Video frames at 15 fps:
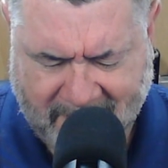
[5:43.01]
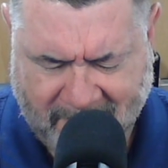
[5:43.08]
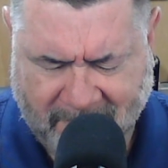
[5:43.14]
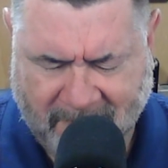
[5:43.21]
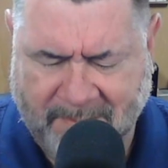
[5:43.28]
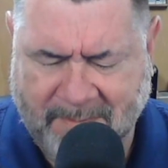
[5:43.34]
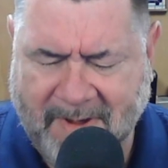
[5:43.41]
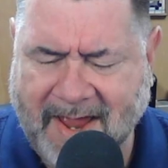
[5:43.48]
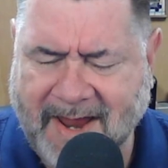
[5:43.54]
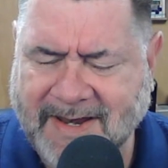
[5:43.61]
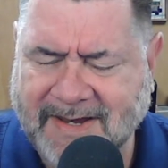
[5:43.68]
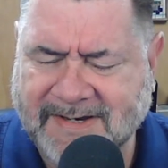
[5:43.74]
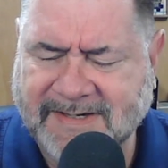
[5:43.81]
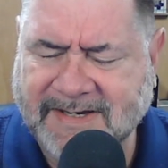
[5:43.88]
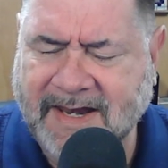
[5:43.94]
Remind
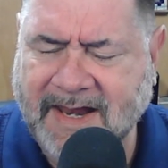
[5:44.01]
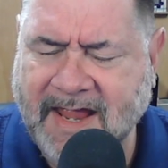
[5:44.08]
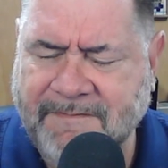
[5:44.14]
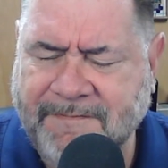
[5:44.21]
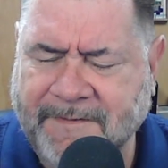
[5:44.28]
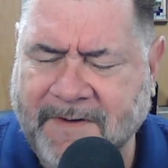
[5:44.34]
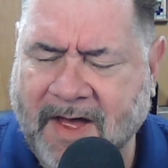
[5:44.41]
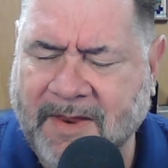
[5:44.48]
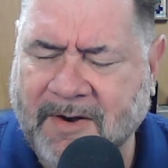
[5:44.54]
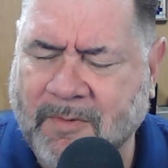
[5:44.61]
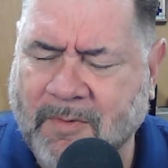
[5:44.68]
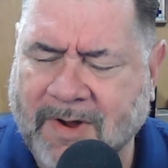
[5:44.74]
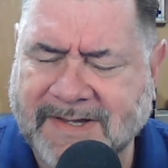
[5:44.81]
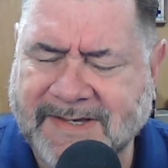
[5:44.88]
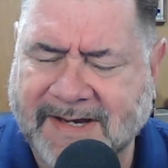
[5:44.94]
us today, Father,
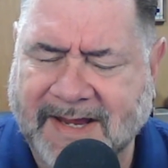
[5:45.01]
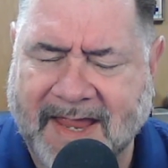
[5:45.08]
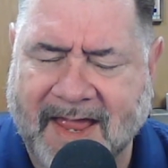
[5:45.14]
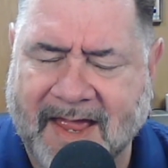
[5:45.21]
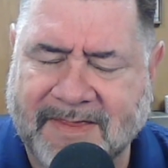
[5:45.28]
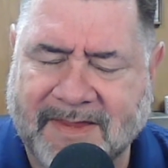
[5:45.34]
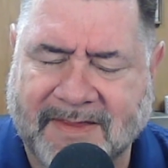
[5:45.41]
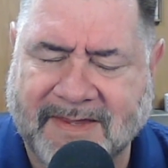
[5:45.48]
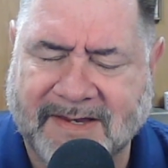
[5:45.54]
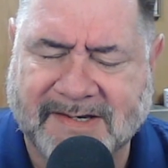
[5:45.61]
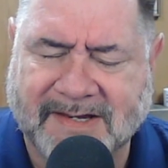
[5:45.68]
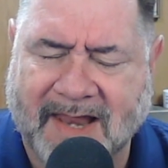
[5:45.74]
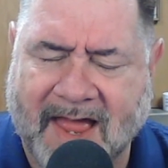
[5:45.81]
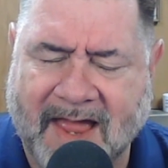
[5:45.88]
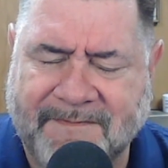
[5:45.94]
once again, that this
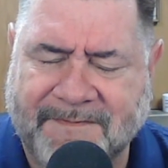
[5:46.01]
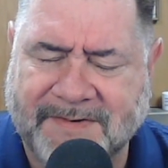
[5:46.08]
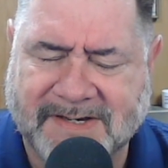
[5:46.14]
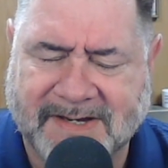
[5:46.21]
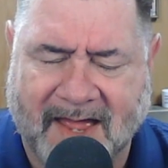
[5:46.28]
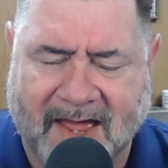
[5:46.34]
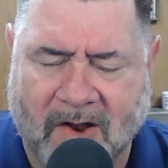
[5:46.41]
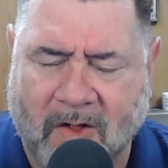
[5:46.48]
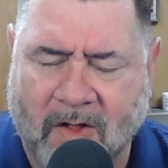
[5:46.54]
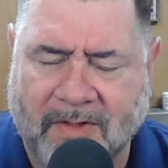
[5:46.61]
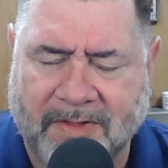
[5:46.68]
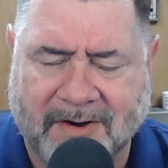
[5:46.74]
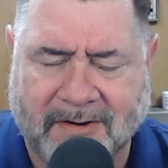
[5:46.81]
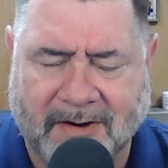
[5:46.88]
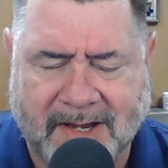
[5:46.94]
life is not all
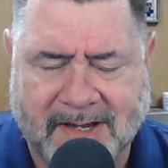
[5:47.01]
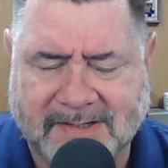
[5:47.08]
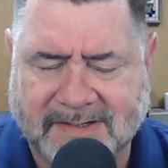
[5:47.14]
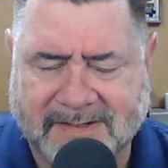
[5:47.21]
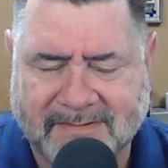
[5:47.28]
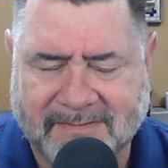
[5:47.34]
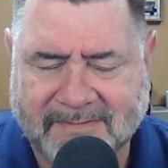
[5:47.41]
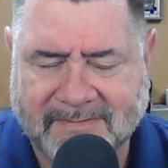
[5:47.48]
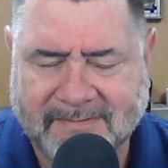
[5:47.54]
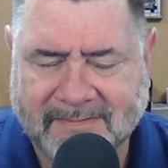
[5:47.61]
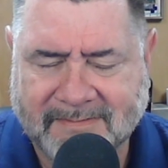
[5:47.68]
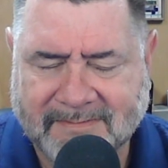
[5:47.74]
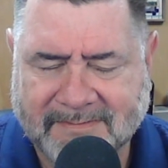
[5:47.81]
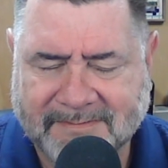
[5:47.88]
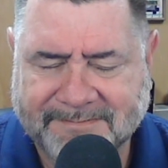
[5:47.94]
there is.
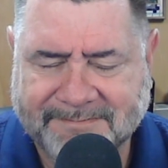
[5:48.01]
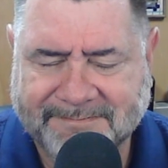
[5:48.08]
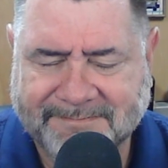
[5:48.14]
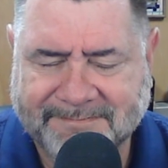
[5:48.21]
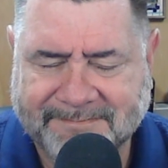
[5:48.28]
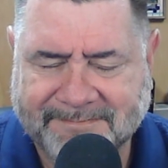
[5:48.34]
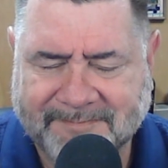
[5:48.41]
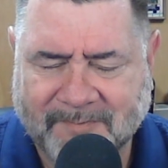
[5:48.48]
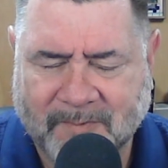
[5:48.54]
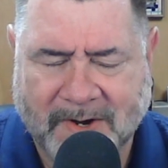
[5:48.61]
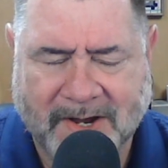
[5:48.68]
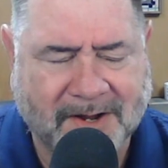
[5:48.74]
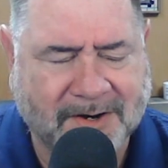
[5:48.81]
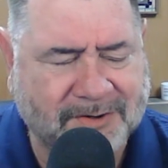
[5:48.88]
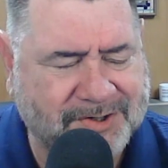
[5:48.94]

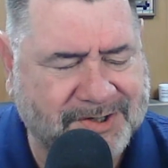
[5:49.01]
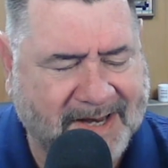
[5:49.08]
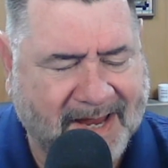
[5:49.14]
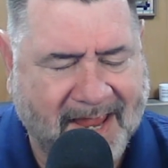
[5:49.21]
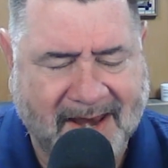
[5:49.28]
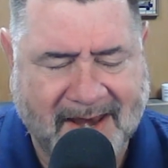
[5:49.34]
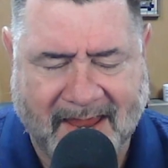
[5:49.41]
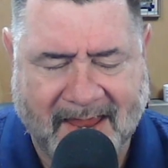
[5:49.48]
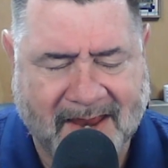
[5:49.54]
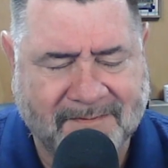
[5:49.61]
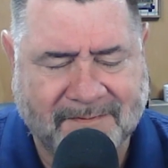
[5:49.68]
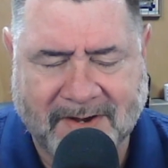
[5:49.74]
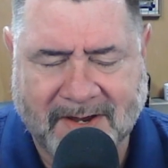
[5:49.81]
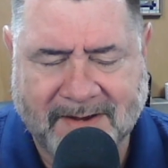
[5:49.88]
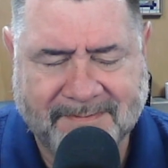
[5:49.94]
We understand
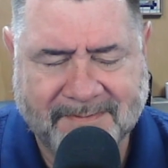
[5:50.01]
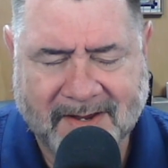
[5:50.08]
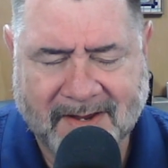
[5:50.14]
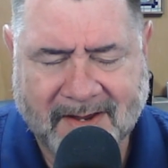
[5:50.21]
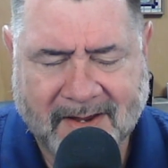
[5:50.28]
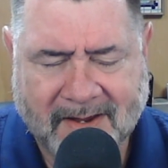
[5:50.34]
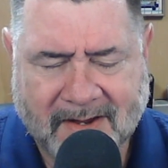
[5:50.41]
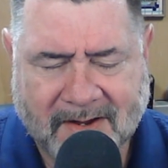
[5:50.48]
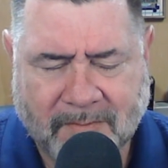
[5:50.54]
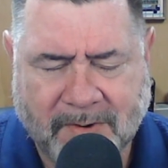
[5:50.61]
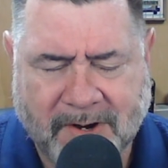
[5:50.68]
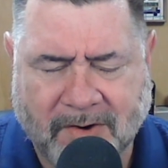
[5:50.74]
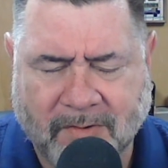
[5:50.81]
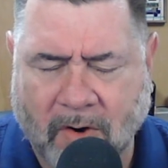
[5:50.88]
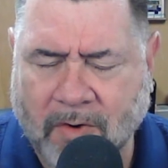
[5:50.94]
envy. We
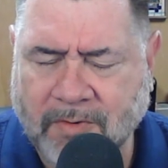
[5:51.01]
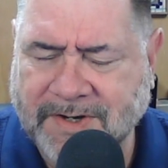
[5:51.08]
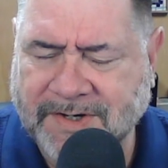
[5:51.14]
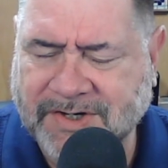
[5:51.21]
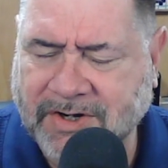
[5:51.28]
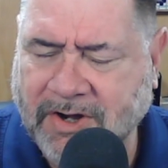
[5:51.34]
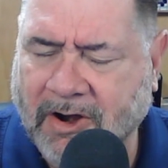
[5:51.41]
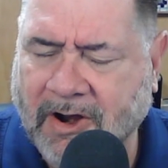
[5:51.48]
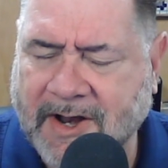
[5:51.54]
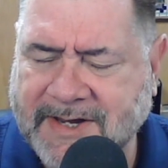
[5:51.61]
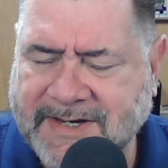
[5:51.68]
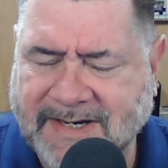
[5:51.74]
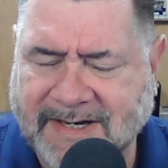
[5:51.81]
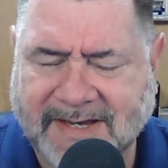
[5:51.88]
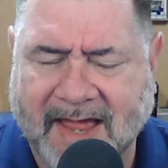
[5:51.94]
grow
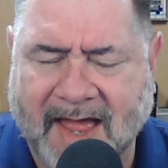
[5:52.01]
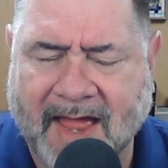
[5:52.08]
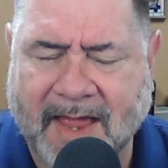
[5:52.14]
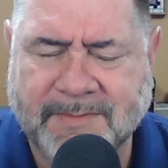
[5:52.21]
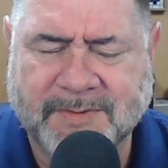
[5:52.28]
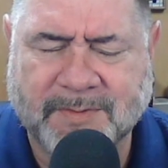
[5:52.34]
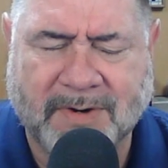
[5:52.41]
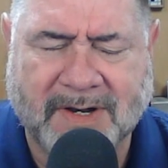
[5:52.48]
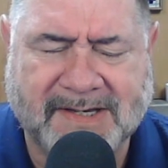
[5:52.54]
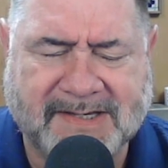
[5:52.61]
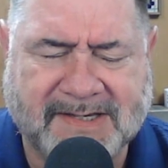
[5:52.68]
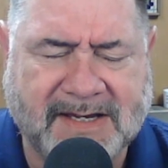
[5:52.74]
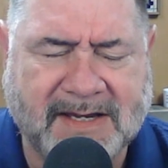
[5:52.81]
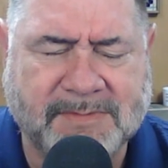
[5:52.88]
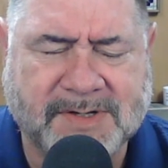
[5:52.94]
discouraged at times when it
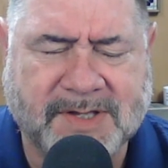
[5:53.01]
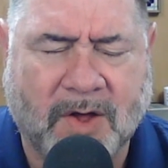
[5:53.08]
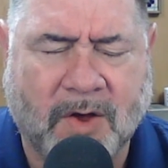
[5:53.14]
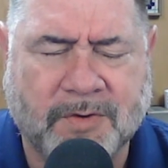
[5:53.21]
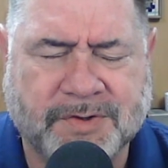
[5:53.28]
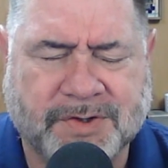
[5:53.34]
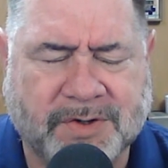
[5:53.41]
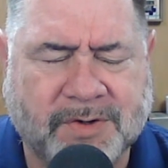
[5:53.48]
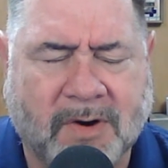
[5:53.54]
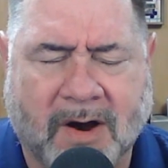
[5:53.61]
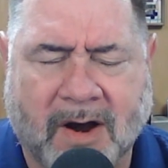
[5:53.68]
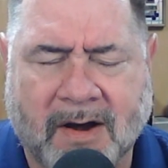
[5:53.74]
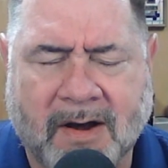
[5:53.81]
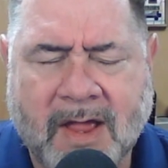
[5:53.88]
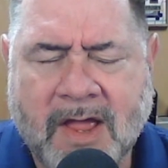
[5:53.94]
seems those who
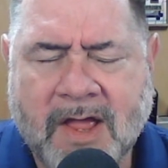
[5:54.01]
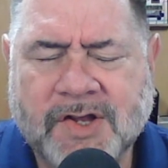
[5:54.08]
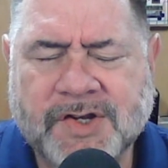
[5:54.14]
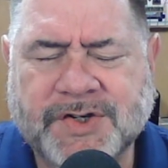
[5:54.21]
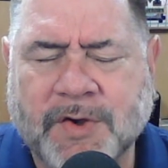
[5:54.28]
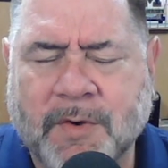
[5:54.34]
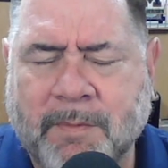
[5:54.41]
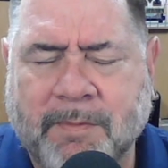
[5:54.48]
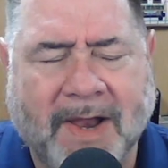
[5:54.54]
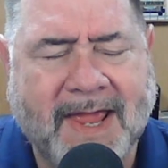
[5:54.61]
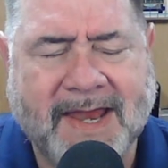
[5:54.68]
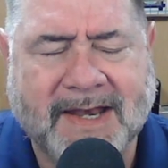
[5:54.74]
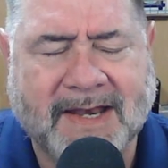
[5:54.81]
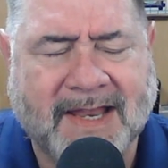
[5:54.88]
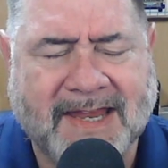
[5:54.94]
are so
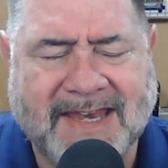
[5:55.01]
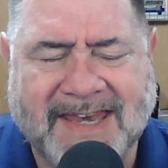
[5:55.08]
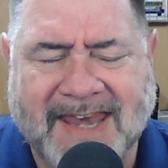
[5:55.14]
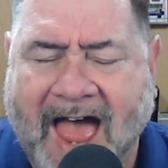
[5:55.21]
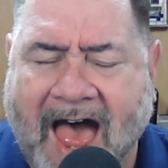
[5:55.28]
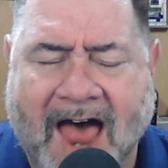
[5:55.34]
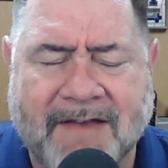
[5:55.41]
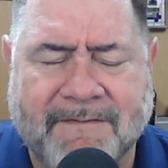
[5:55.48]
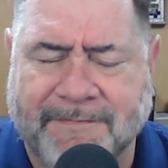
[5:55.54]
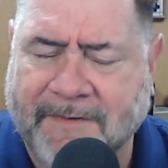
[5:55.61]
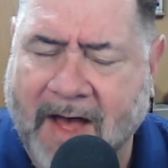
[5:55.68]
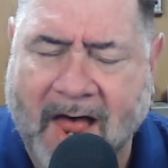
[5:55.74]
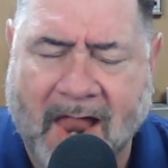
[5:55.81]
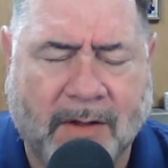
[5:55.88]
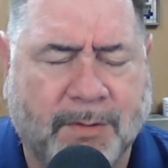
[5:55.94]
blatantly not
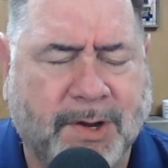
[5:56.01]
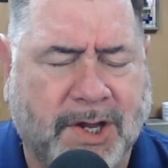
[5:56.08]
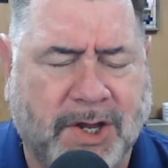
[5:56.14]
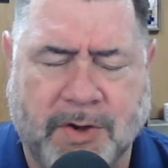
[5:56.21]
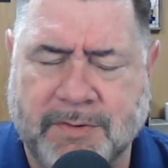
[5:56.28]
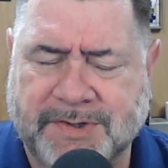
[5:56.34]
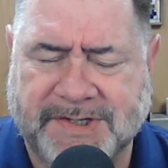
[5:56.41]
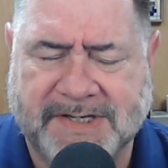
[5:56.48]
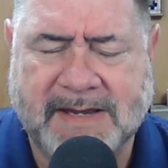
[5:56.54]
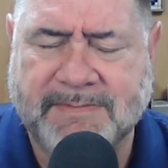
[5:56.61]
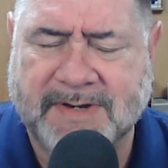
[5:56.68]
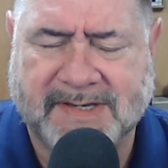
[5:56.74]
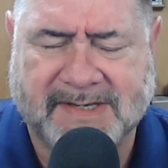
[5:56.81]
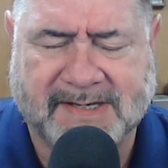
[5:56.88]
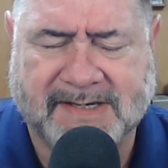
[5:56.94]
following you seem
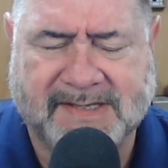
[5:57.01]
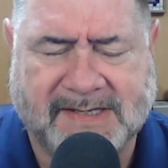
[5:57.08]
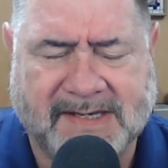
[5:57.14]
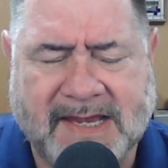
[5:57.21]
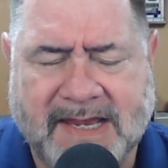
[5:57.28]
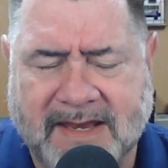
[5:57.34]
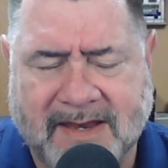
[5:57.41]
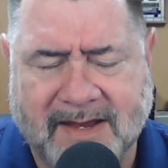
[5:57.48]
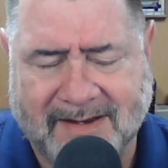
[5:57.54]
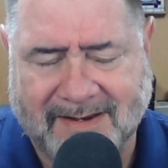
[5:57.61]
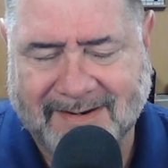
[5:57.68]
to succeed,